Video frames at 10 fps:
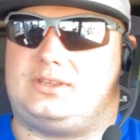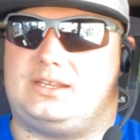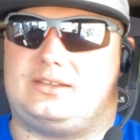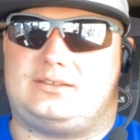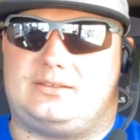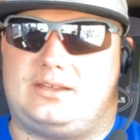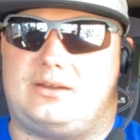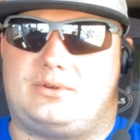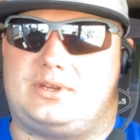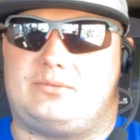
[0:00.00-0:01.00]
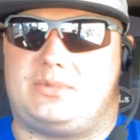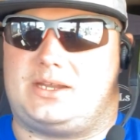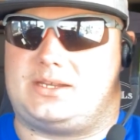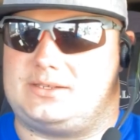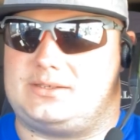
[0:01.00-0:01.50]
That one didn't
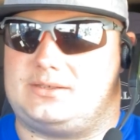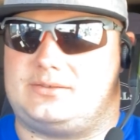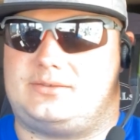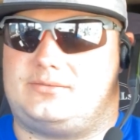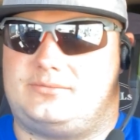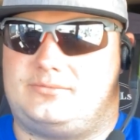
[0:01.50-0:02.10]
make any sense.